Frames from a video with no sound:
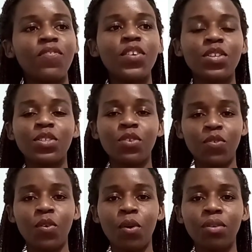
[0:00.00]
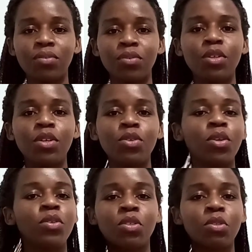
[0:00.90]
first of all, no
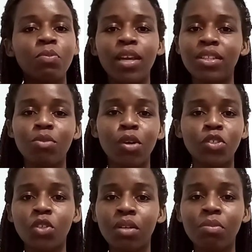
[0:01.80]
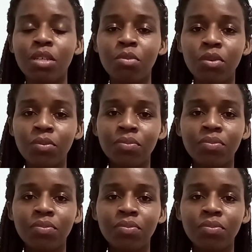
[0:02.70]
disrespect to my short people,